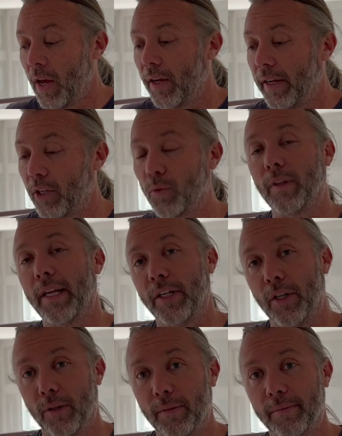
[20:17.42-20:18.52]
Here's what they
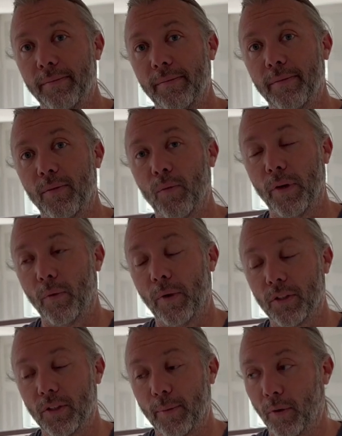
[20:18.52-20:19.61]
do when the well
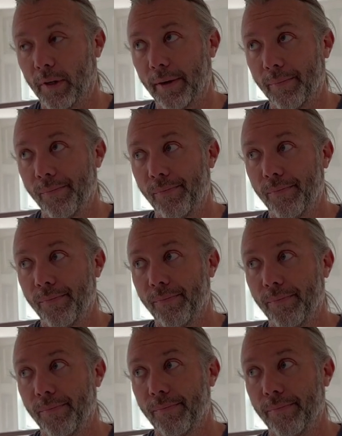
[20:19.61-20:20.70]
stops working.
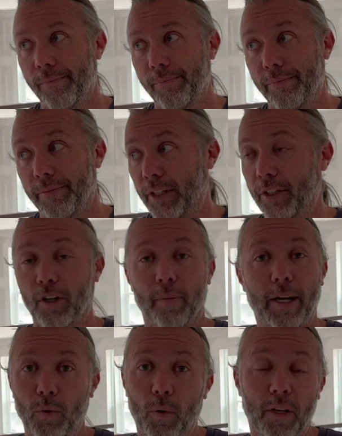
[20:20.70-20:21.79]
They just go
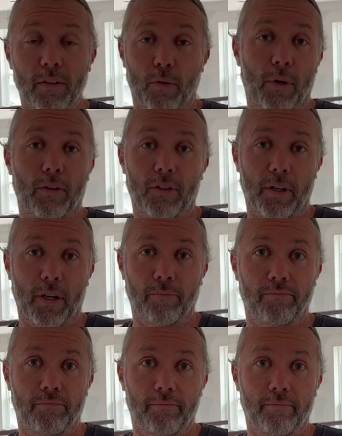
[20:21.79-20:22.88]
back to walking four hours a day
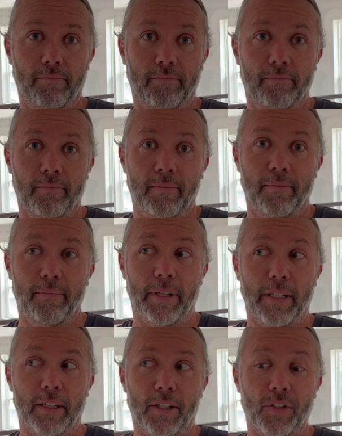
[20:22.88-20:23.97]

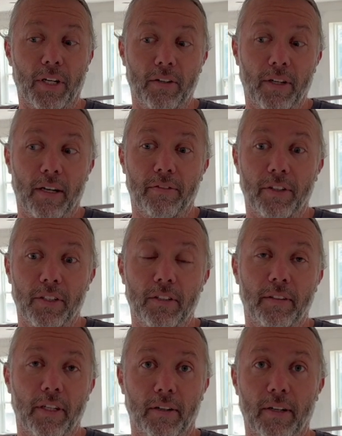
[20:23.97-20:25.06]
because they don't know how to fix
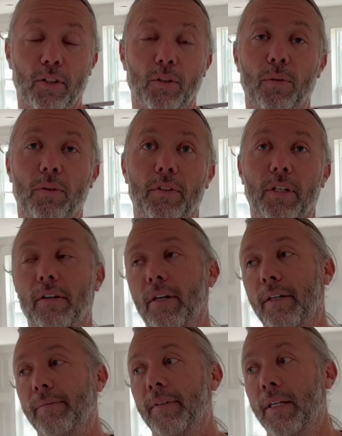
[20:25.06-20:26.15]
it. They don't have the tools and they're
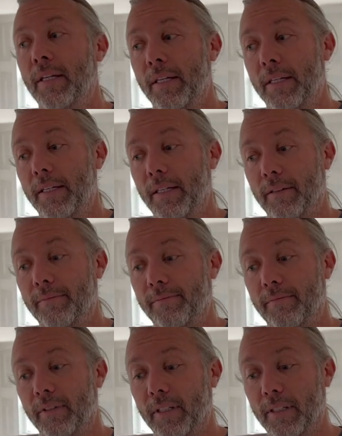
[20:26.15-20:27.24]
not, you know,
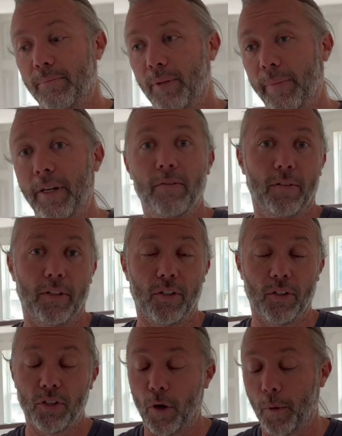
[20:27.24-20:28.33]
really prepared for this.
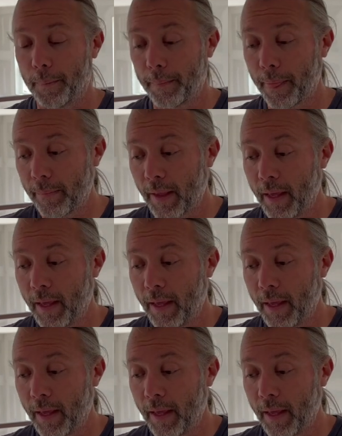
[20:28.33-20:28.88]
So